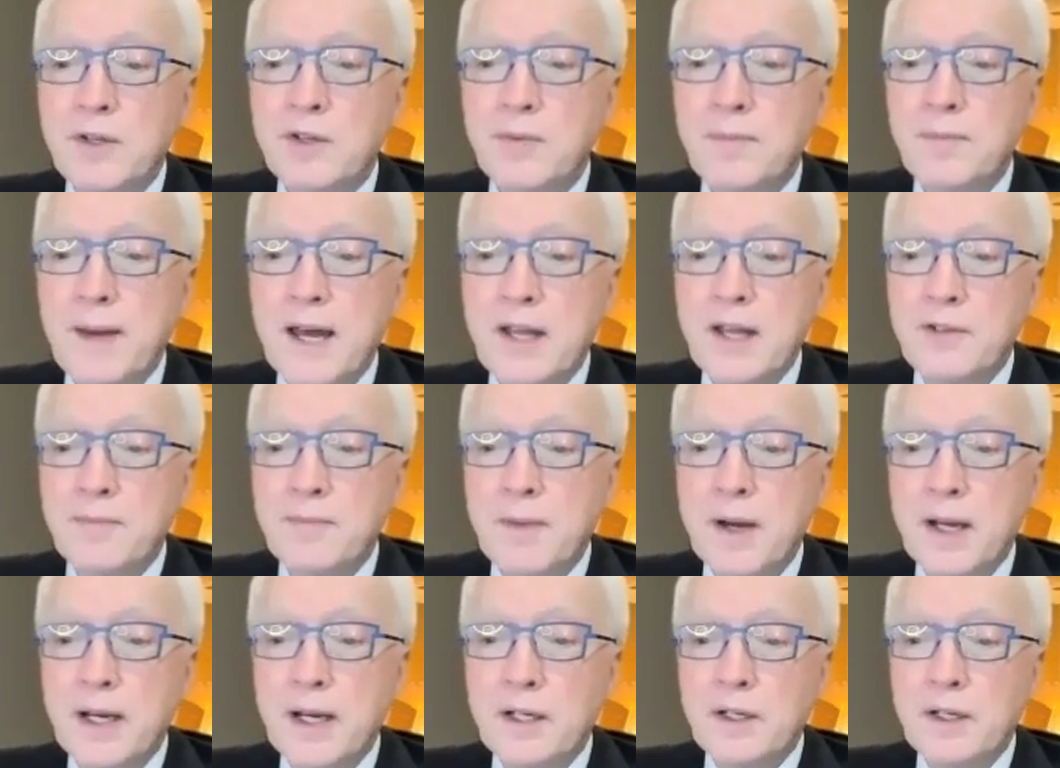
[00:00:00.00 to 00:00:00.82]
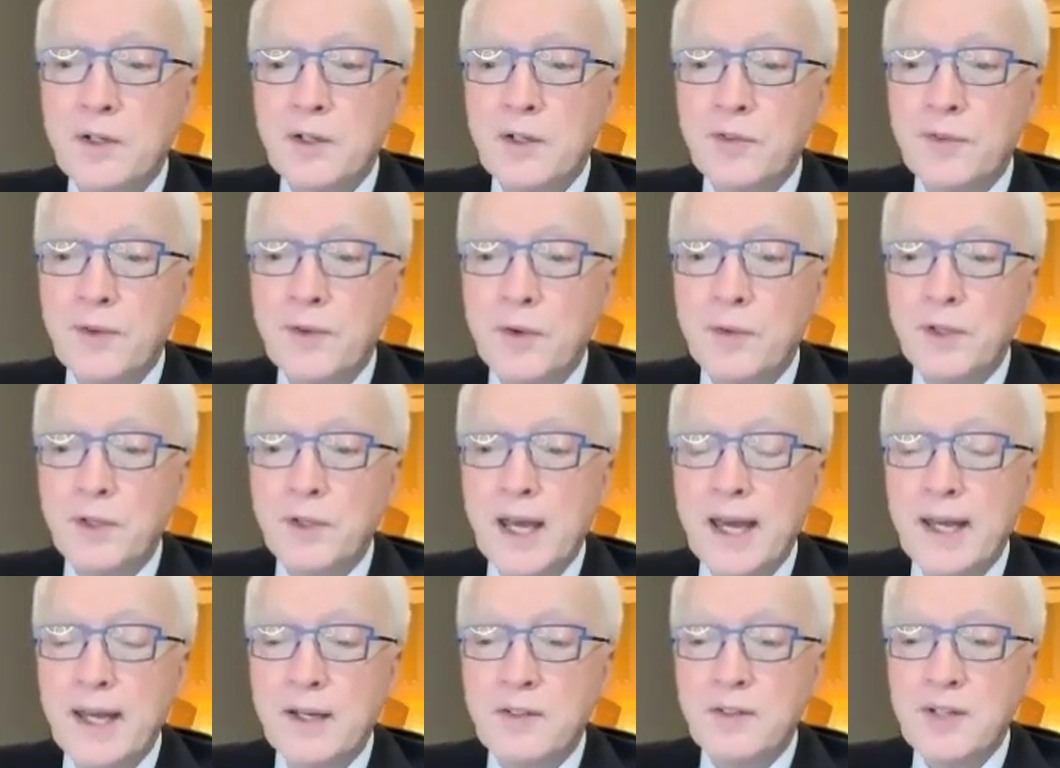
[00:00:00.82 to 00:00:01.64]
spasmodic
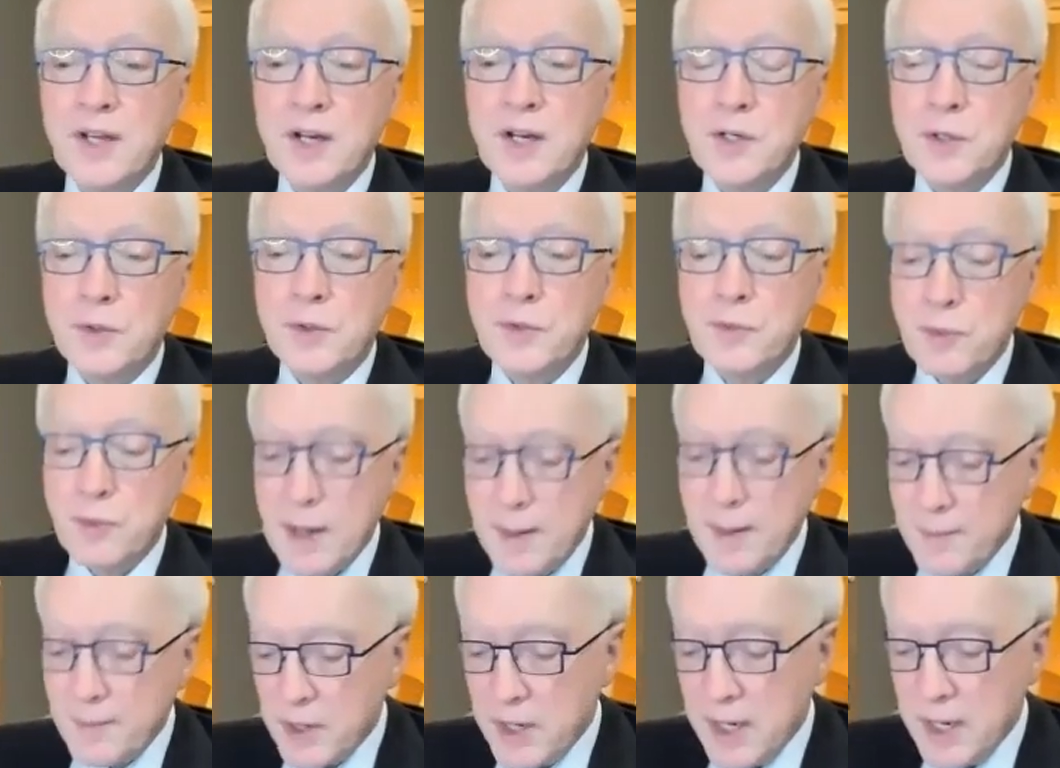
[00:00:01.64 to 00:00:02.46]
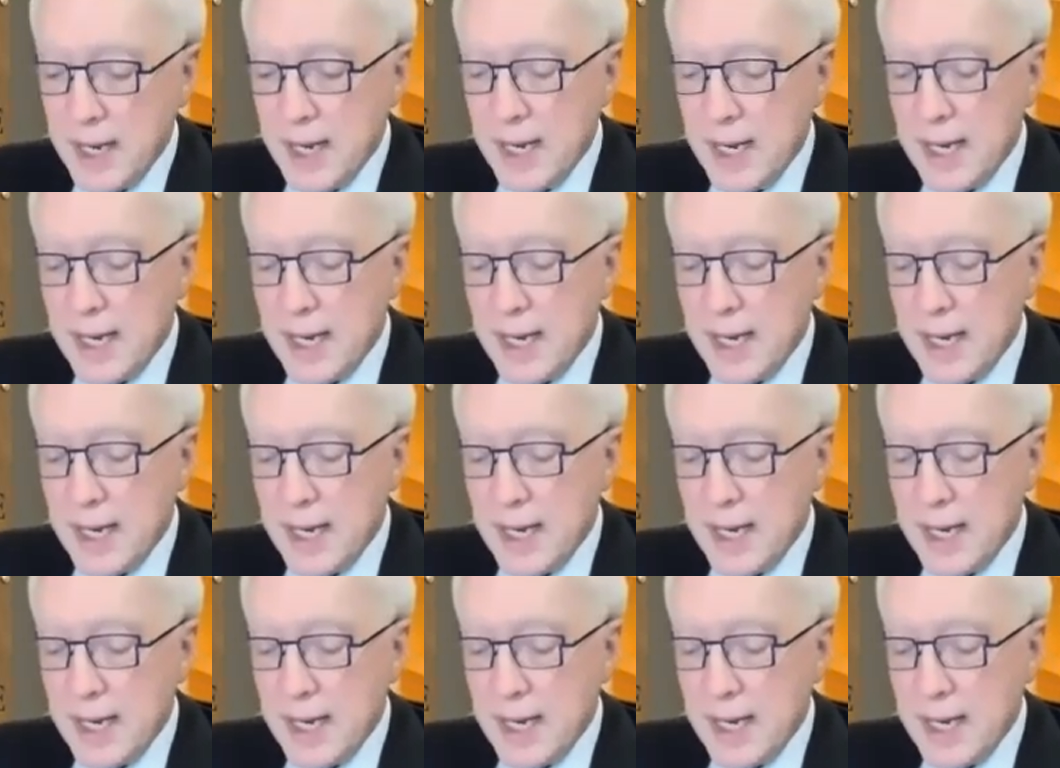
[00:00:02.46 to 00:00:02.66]
dysphonia and essential tremor.